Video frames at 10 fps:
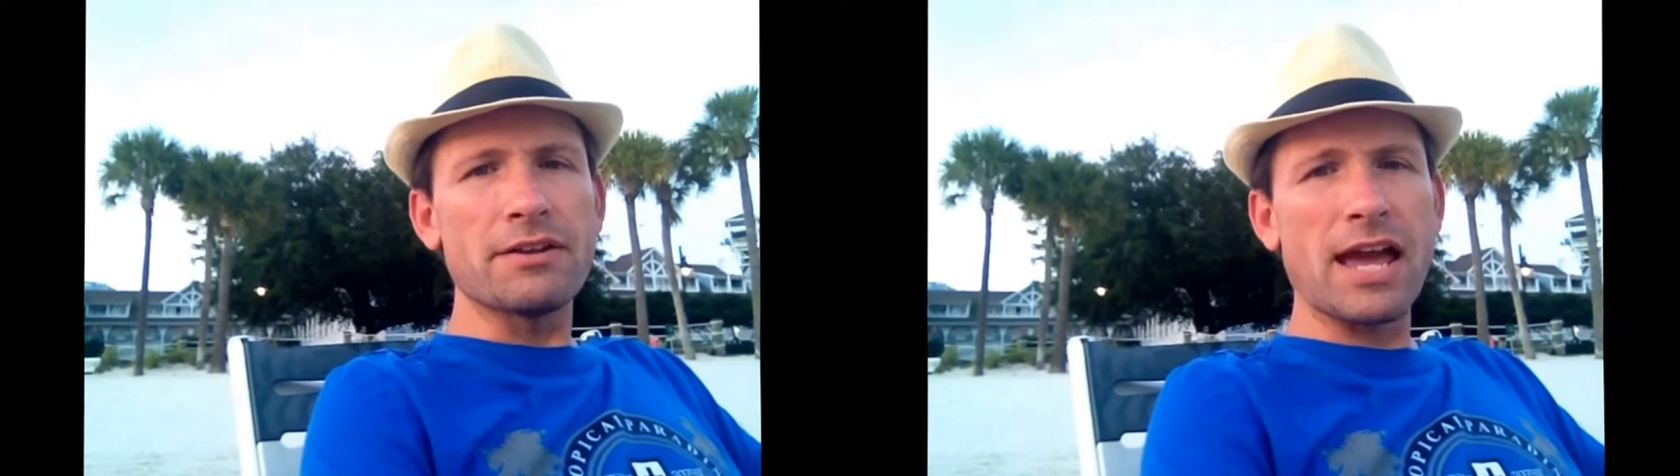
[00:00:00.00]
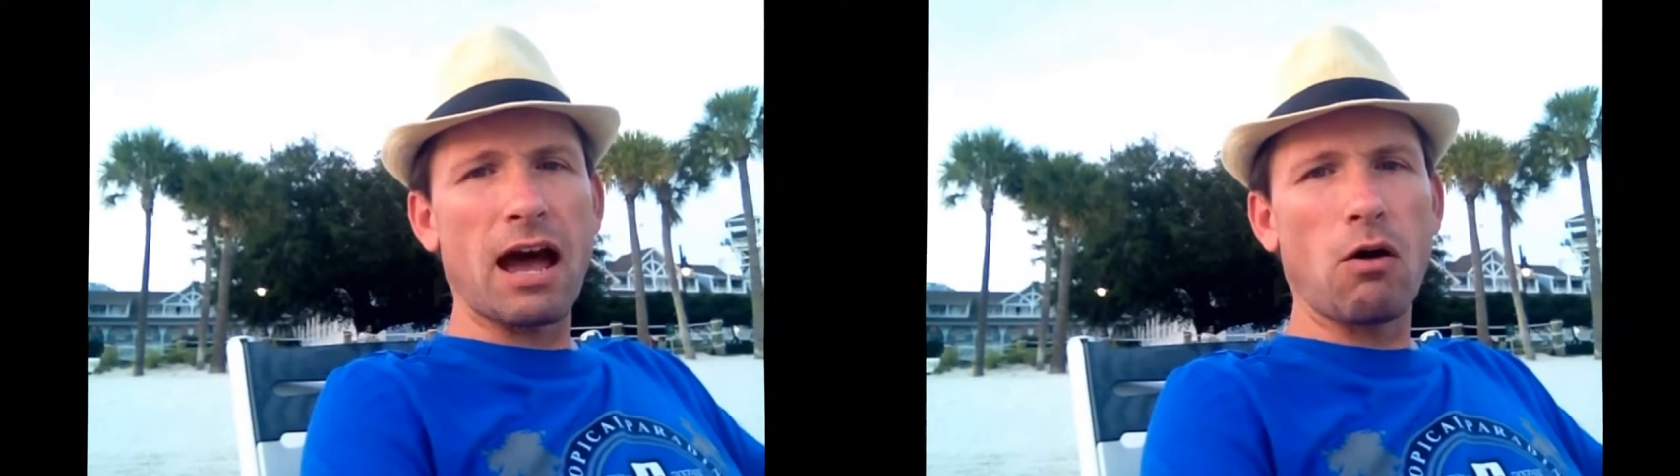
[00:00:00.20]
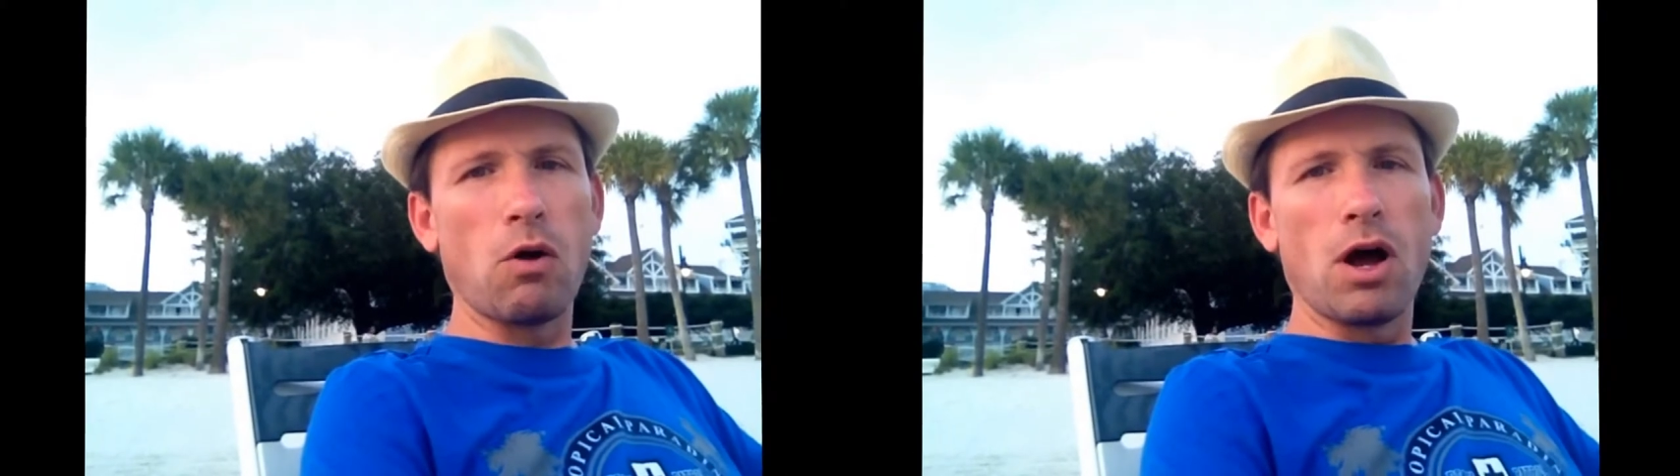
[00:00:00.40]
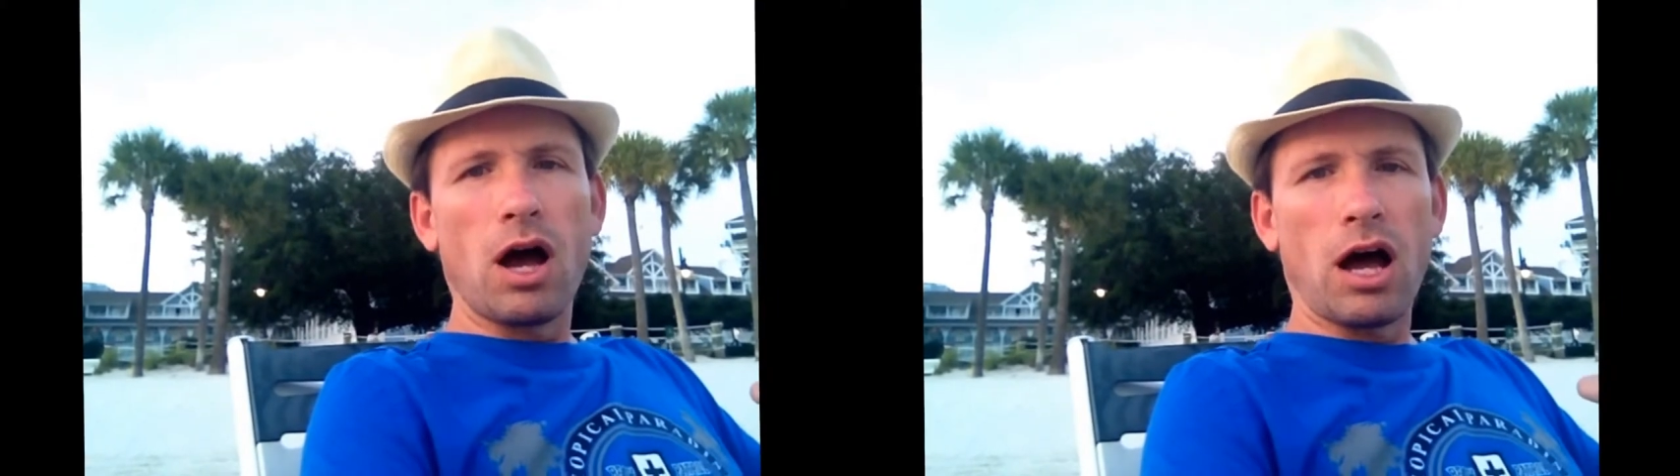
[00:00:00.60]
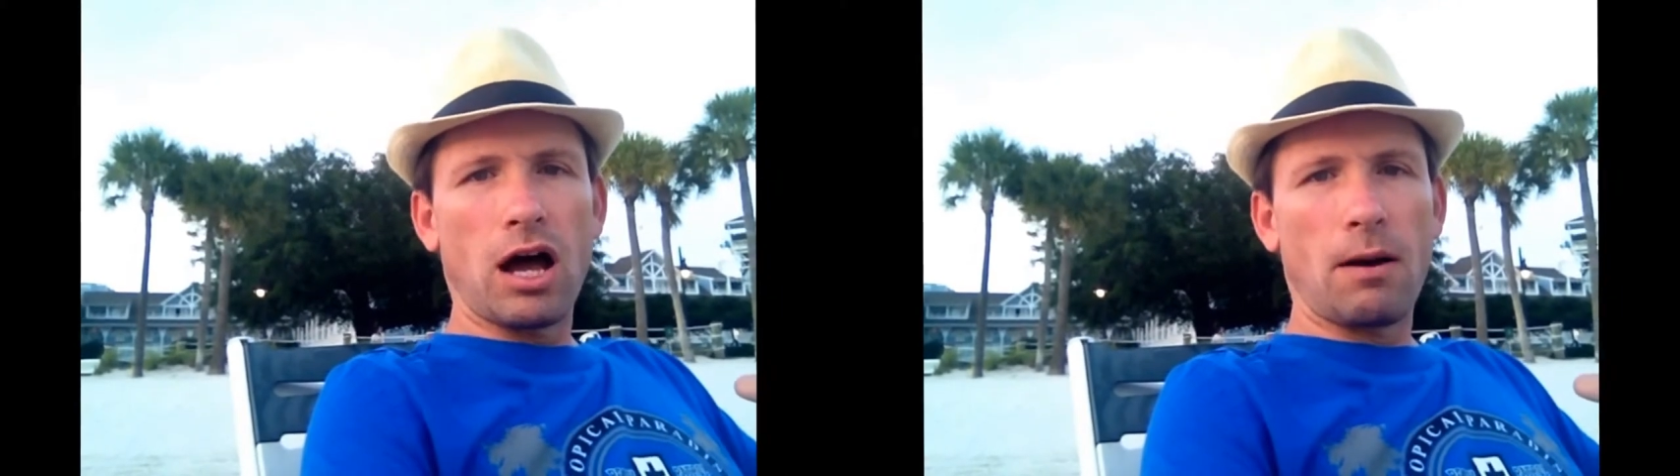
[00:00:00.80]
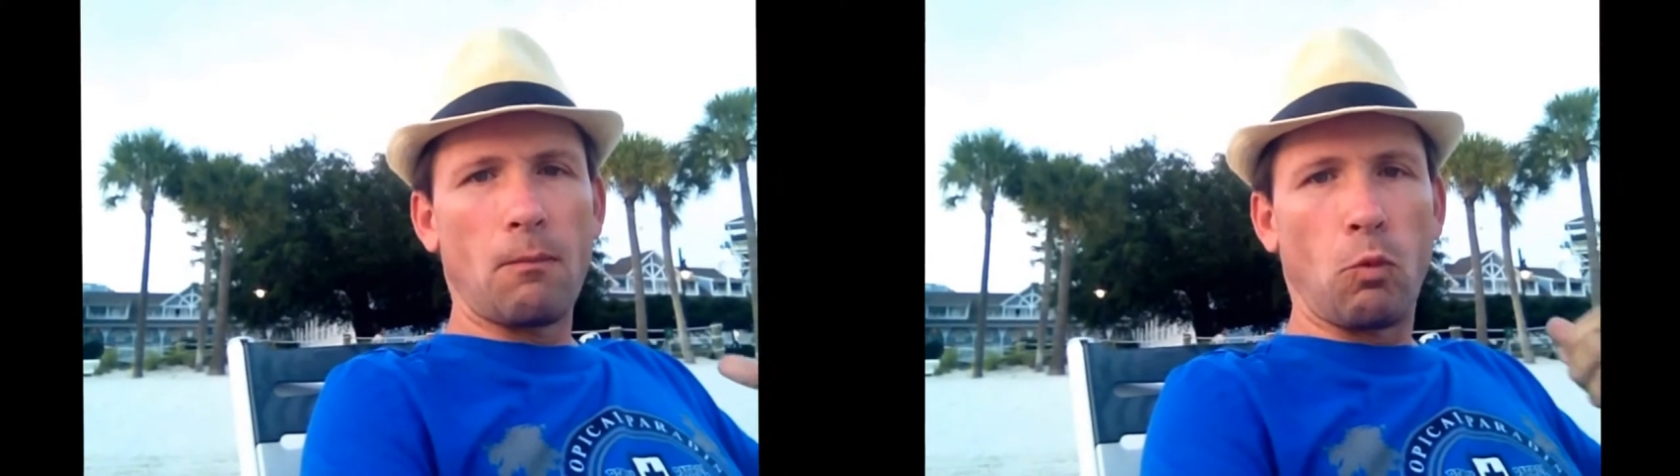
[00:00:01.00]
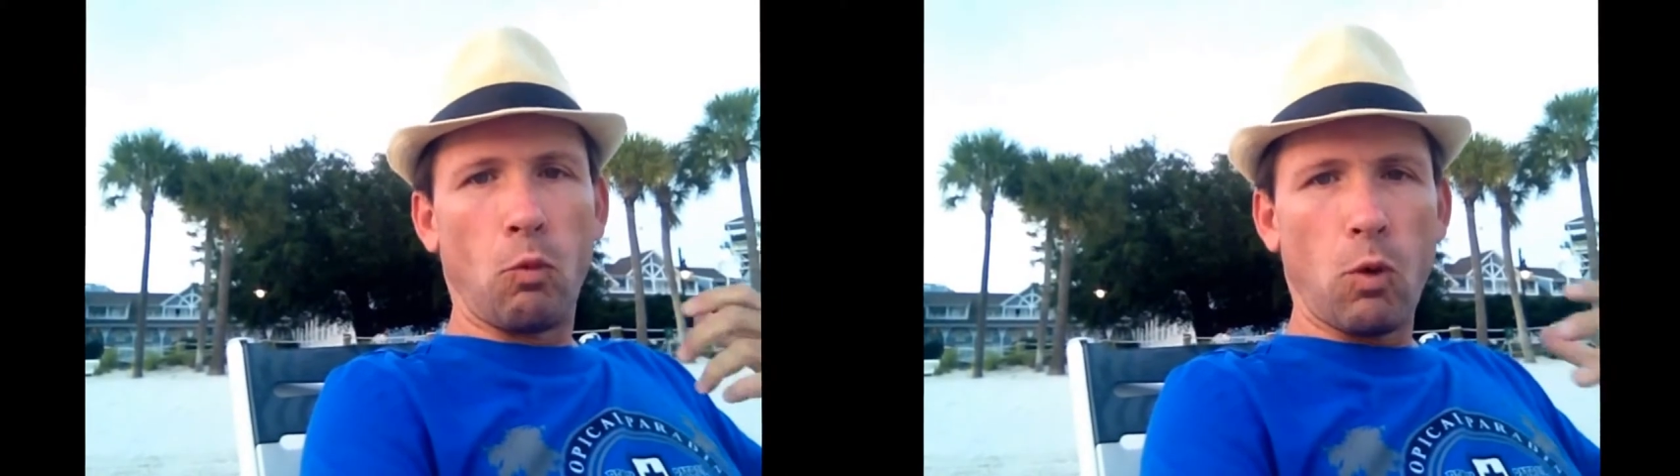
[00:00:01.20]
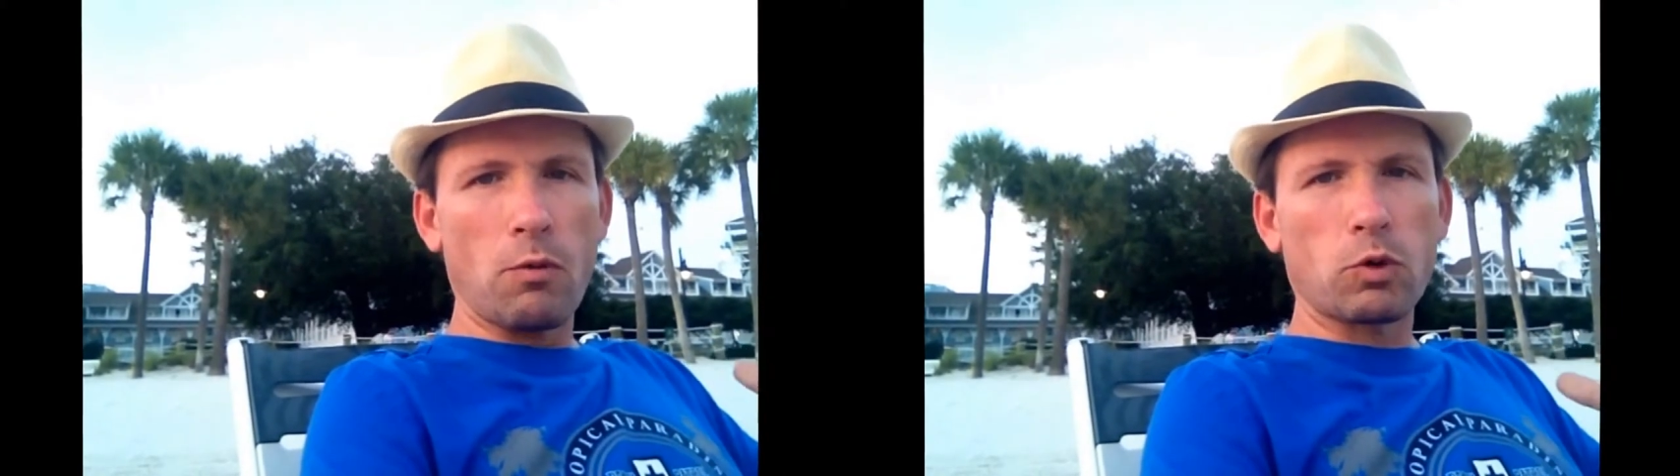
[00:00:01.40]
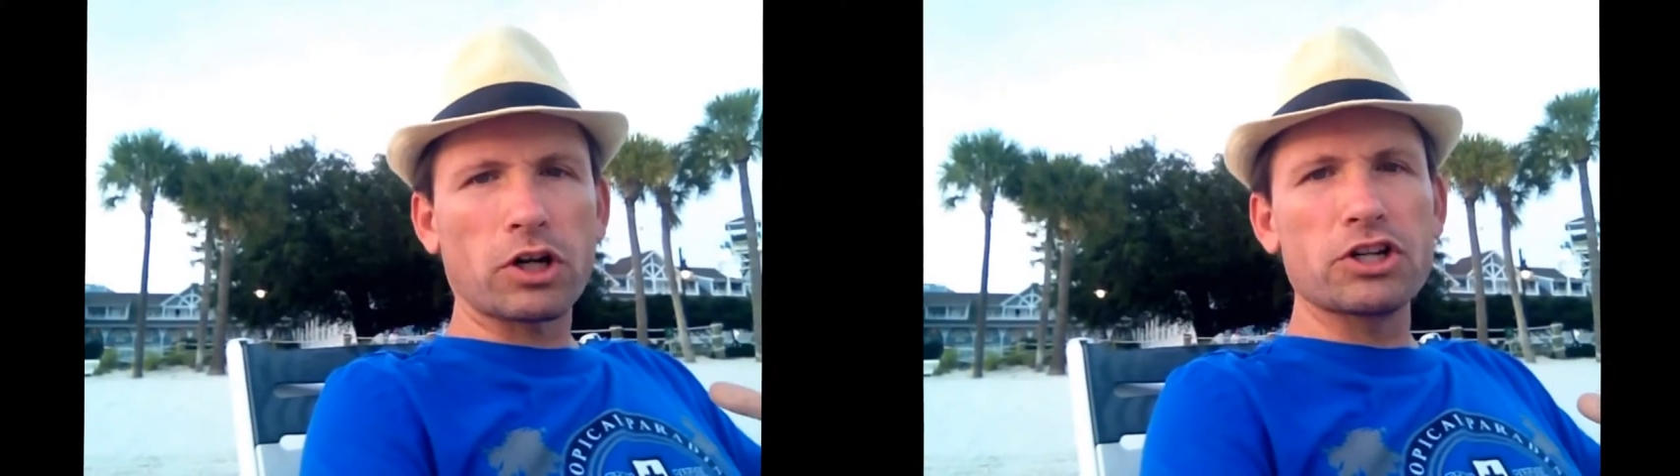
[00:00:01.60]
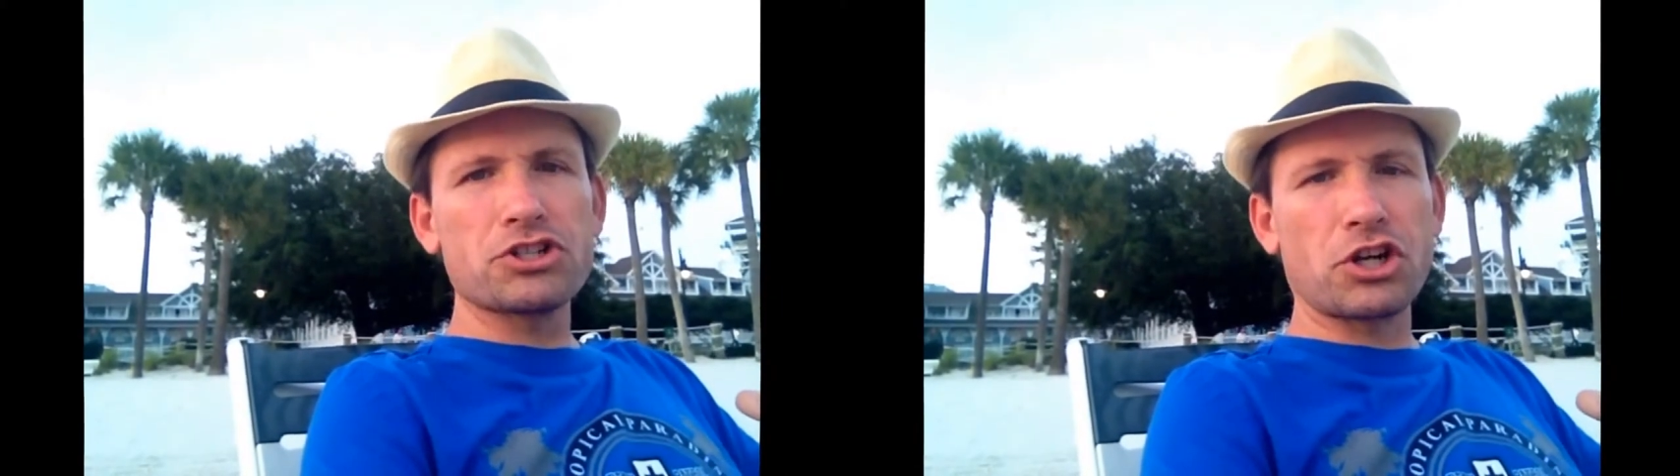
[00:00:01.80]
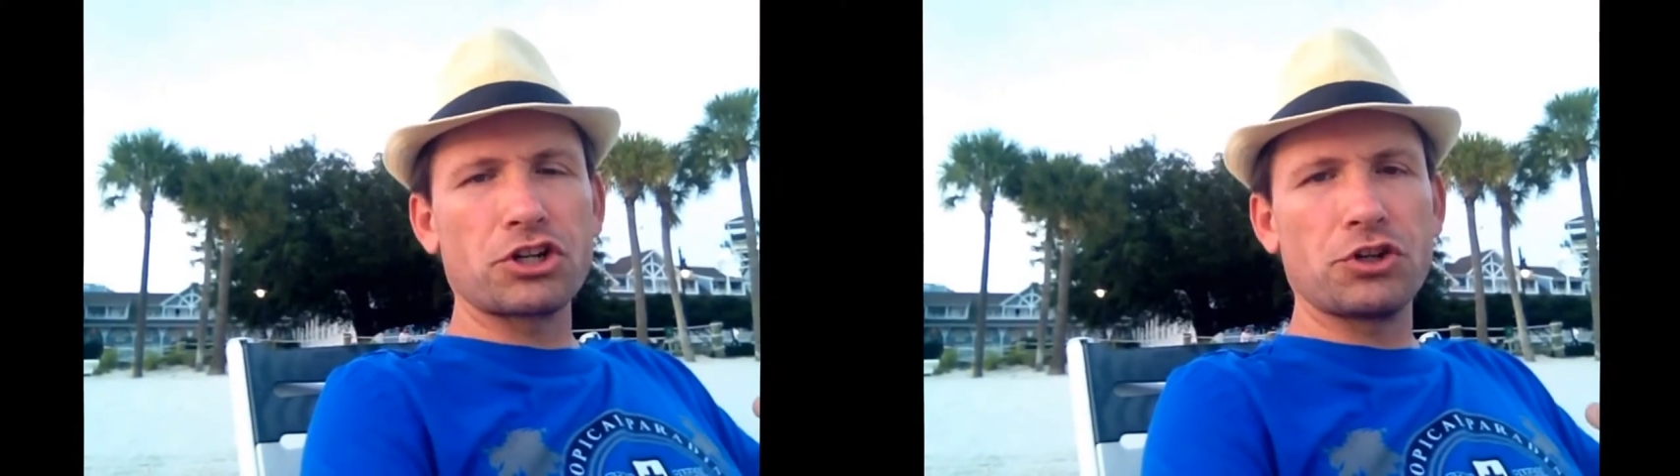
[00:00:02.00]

Now, um, what we're going to start